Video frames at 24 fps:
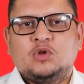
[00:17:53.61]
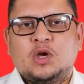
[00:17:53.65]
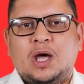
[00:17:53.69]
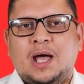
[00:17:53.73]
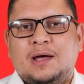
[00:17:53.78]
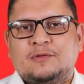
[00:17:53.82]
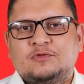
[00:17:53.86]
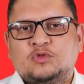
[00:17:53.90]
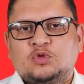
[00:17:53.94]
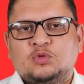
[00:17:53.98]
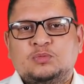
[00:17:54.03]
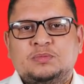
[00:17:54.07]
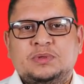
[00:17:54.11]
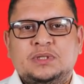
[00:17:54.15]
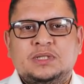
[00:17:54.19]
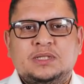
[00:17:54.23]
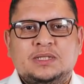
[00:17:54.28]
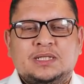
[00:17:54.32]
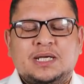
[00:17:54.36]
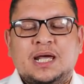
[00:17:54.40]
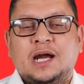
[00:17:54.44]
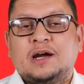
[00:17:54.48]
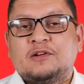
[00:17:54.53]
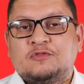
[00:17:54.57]
you have to
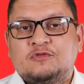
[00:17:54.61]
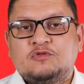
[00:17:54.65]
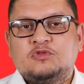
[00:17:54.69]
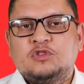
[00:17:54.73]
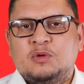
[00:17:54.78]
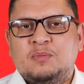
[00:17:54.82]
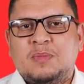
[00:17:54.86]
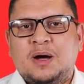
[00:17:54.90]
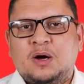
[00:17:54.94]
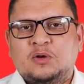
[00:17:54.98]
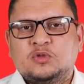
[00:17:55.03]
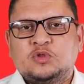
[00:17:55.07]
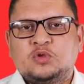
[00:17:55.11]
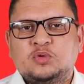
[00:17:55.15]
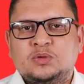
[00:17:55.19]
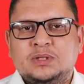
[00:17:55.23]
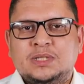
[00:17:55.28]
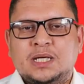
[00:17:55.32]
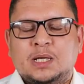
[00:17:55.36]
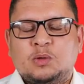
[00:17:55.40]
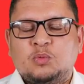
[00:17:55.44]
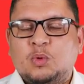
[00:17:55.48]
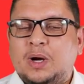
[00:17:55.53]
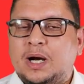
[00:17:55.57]
be careful about
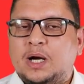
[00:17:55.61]
UDI,